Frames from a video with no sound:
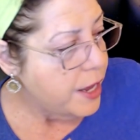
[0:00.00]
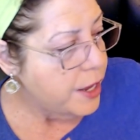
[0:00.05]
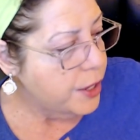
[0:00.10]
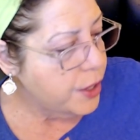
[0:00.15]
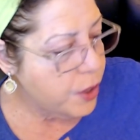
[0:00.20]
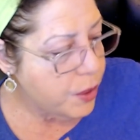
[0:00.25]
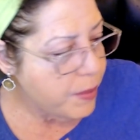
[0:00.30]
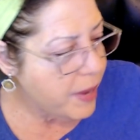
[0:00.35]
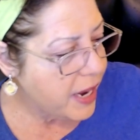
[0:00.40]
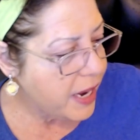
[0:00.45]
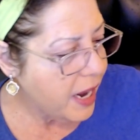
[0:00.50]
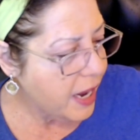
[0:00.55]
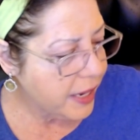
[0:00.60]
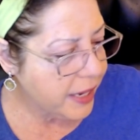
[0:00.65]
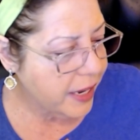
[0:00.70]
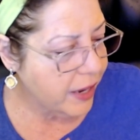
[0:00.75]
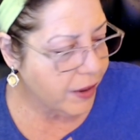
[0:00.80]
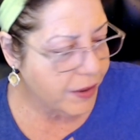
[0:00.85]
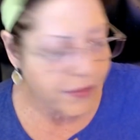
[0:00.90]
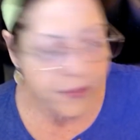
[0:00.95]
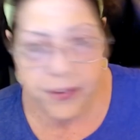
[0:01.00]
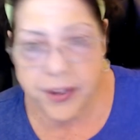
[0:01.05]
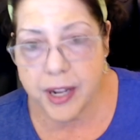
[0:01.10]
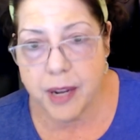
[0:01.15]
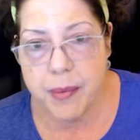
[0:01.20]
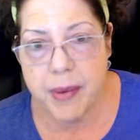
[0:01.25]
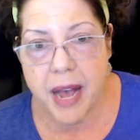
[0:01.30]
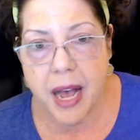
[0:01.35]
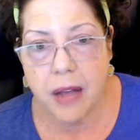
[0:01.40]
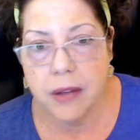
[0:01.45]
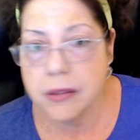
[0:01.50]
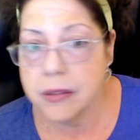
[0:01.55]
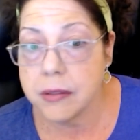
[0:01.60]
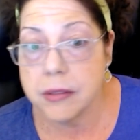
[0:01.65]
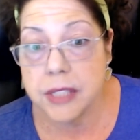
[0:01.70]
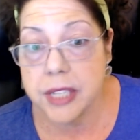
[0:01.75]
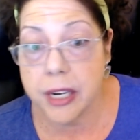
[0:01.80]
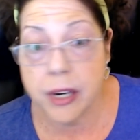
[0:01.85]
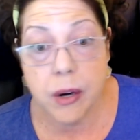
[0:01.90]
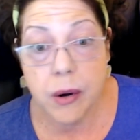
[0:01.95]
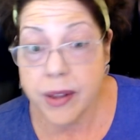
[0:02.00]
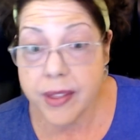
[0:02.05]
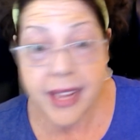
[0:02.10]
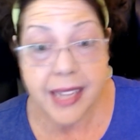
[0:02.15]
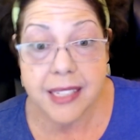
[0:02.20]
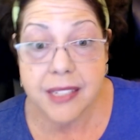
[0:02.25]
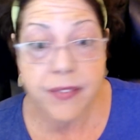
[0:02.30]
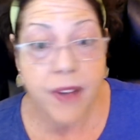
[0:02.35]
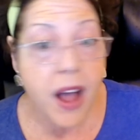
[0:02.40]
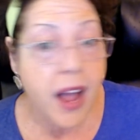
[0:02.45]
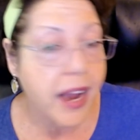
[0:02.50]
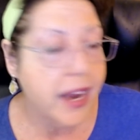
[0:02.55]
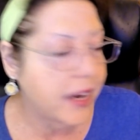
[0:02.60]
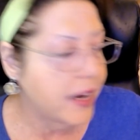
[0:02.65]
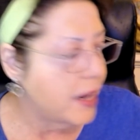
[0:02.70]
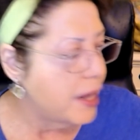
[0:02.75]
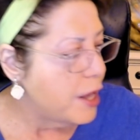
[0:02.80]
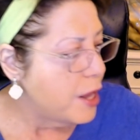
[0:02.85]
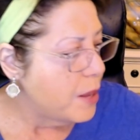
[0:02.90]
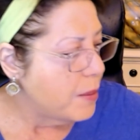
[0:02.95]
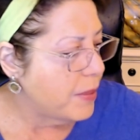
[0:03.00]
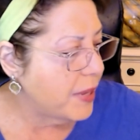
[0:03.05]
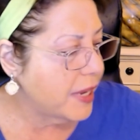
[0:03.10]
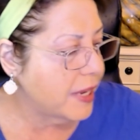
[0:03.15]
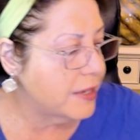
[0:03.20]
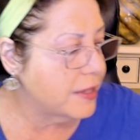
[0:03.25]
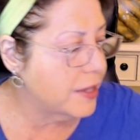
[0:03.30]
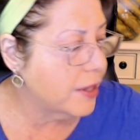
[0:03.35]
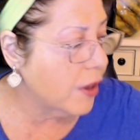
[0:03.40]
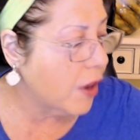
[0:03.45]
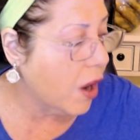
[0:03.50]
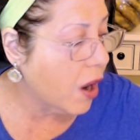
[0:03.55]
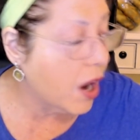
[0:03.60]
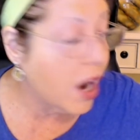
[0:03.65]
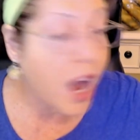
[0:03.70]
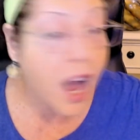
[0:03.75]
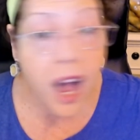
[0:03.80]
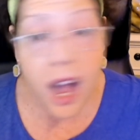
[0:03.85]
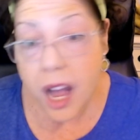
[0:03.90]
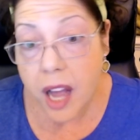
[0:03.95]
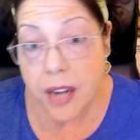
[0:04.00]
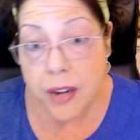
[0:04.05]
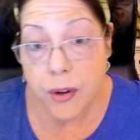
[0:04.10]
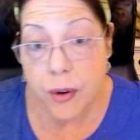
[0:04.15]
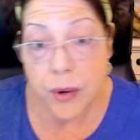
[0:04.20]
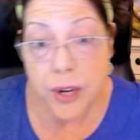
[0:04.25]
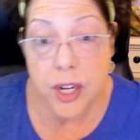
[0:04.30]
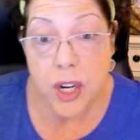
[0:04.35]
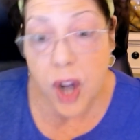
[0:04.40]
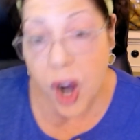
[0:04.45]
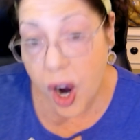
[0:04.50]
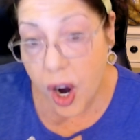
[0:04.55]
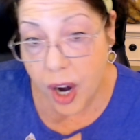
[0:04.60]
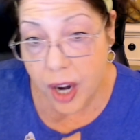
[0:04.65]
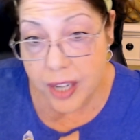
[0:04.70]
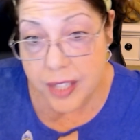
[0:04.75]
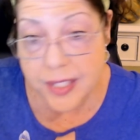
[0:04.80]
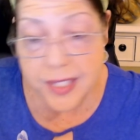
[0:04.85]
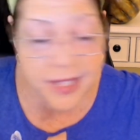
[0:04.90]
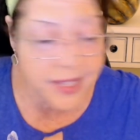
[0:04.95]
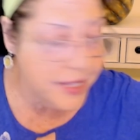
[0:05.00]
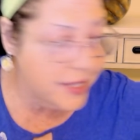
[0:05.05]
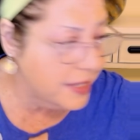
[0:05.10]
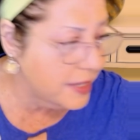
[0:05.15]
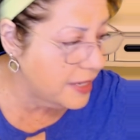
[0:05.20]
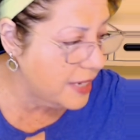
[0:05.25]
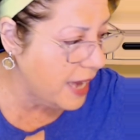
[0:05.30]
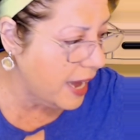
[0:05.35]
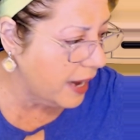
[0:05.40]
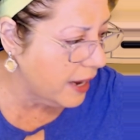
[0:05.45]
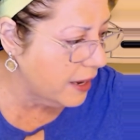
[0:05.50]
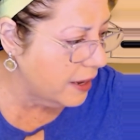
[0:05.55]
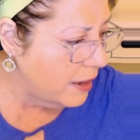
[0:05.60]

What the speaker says: You may not care a fig about tarot, and that's fine, because there are 100 cards in this deck.